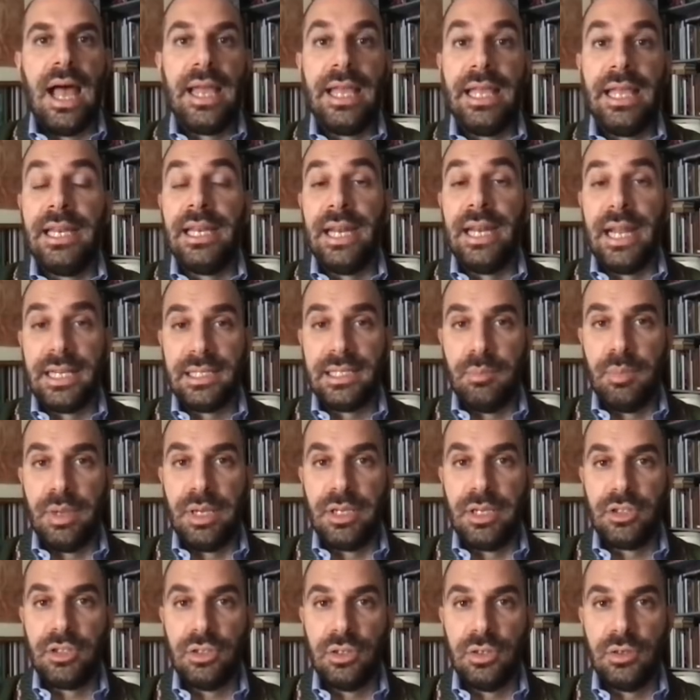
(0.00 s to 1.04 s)
in an
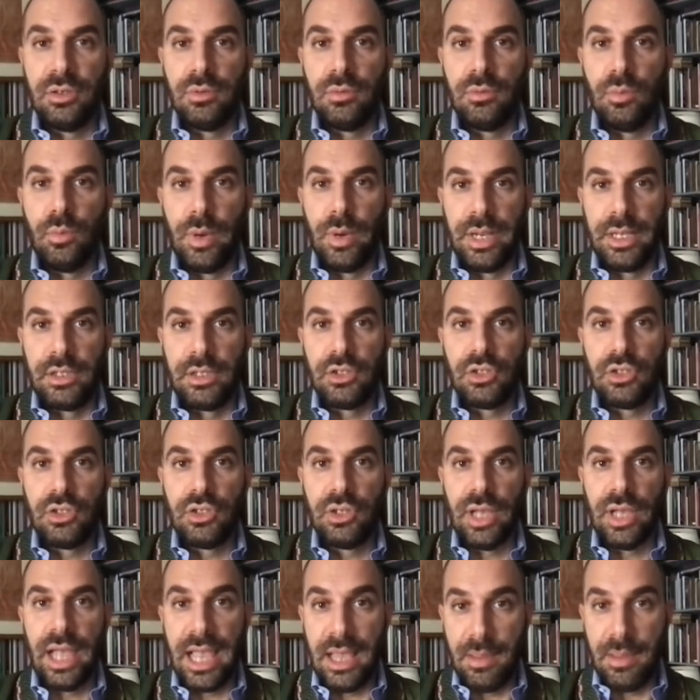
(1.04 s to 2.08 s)
exhibition which
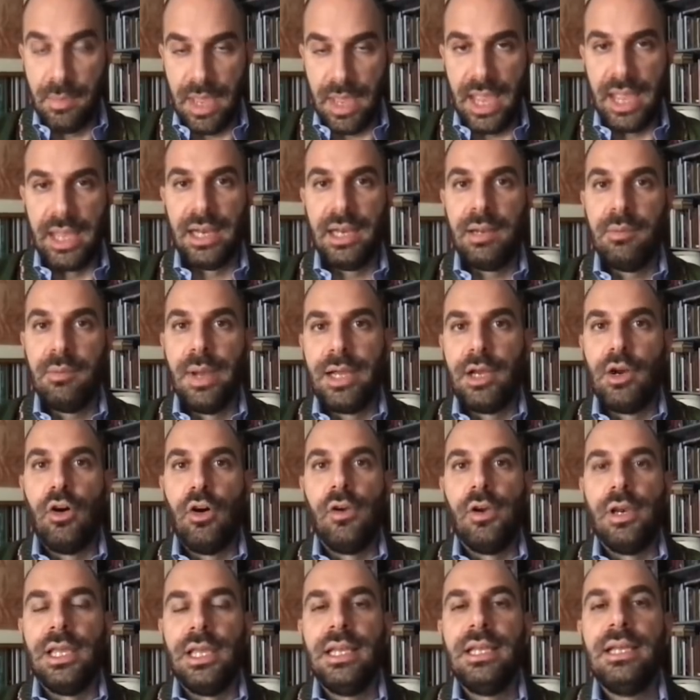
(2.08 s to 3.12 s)
Amy Ng, my
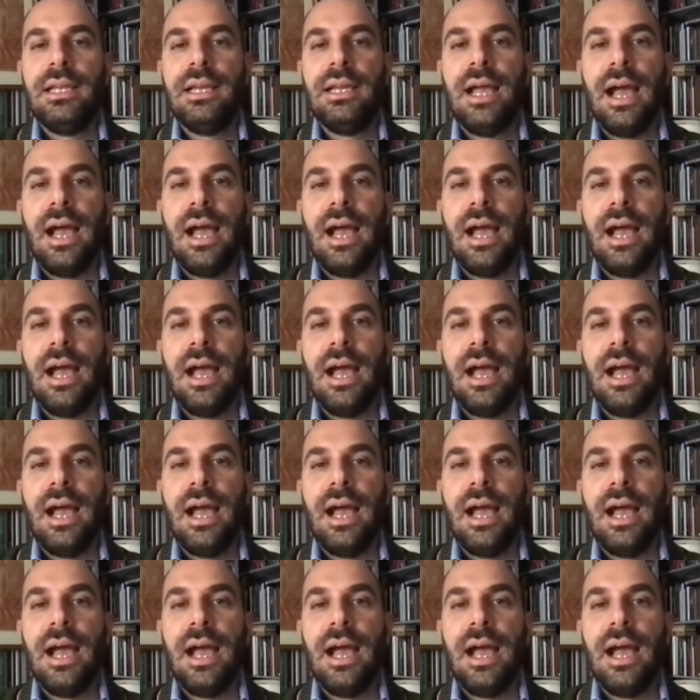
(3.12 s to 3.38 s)
colleague,